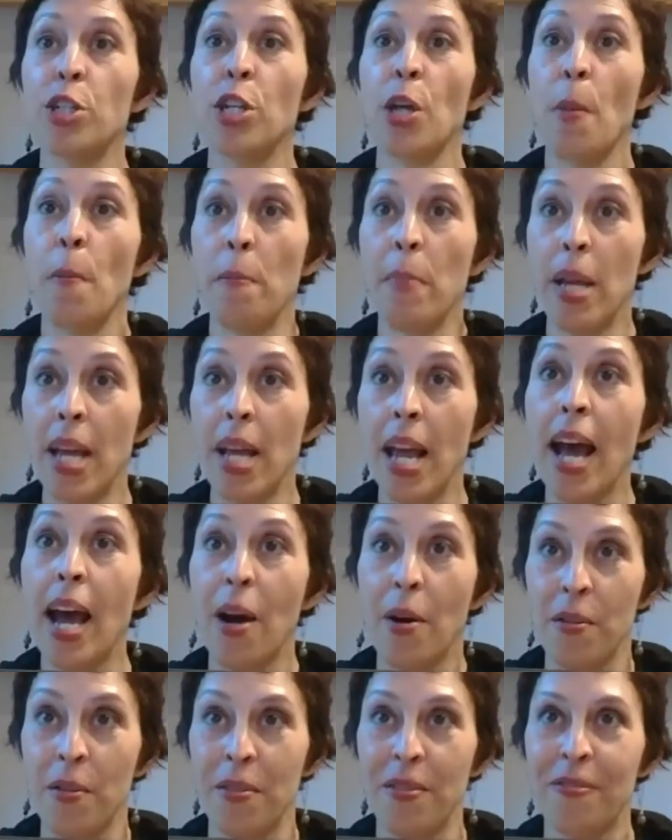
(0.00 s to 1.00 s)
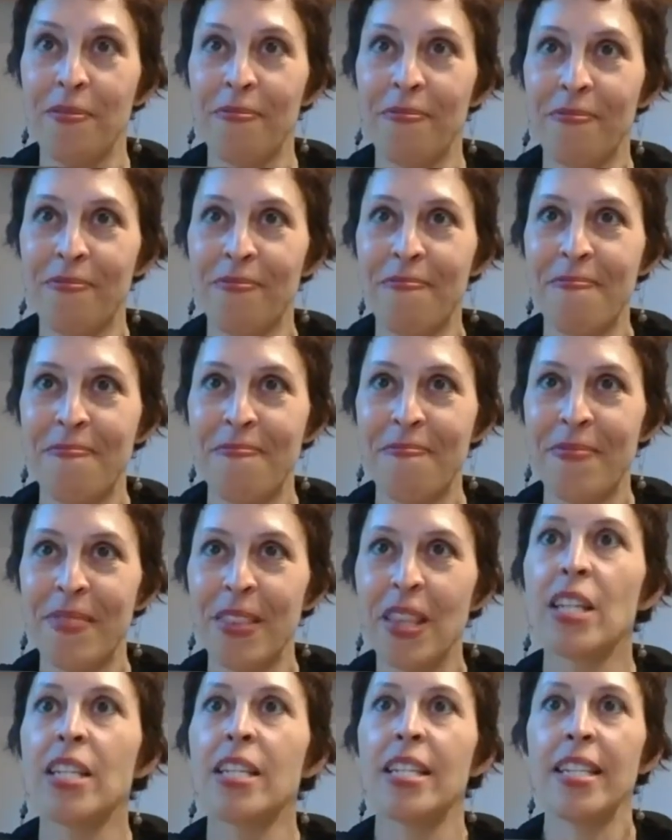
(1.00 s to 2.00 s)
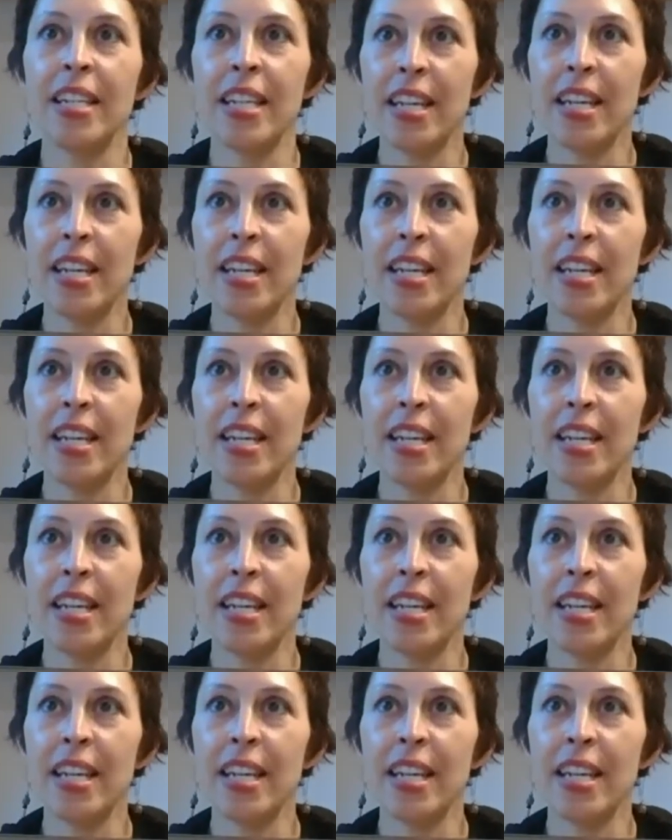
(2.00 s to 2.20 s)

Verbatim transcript: me out. Yeah, I believe